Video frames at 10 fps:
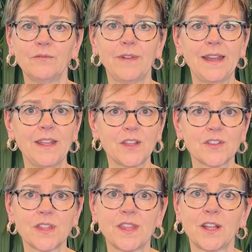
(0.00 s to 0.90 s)

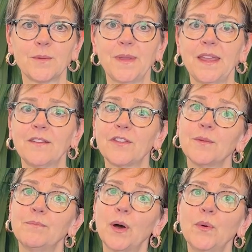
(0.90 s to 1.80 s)
radiation therapy, if
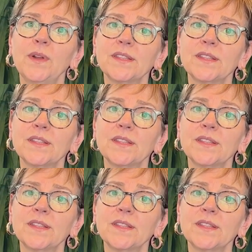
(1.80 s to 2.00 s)
the bone